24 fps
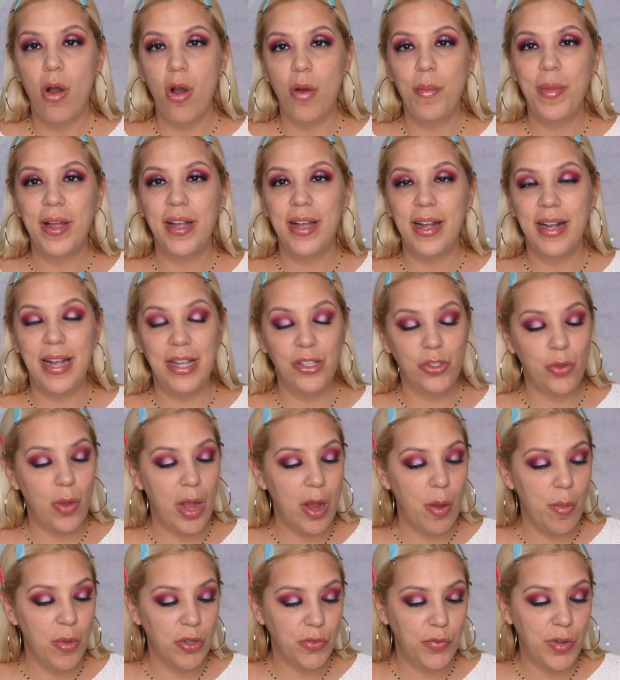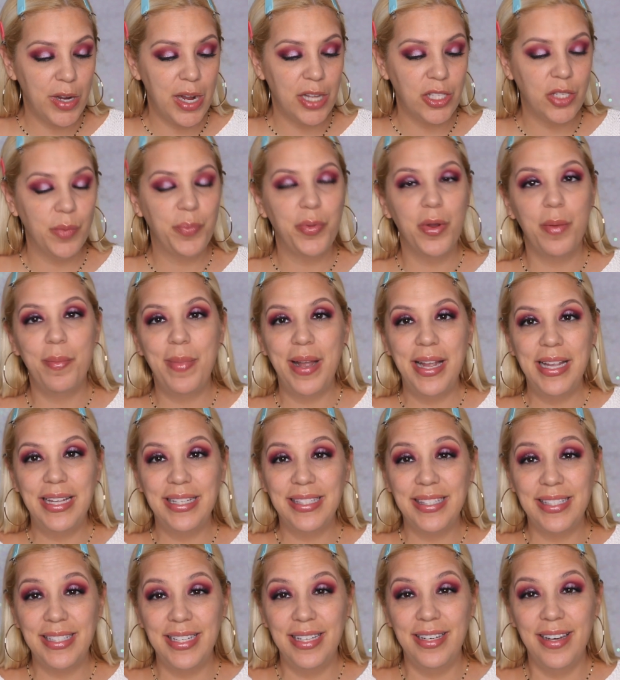Oh my god, guys, so I almost forgot to put my
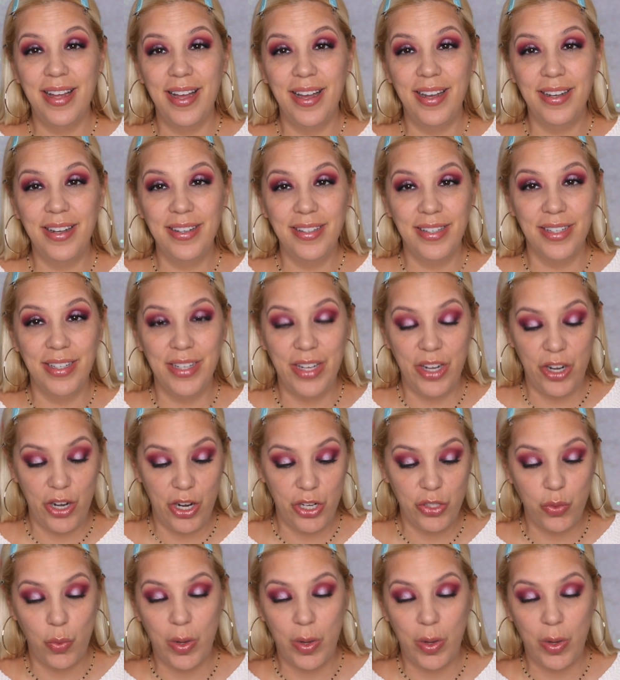Stila Glitters.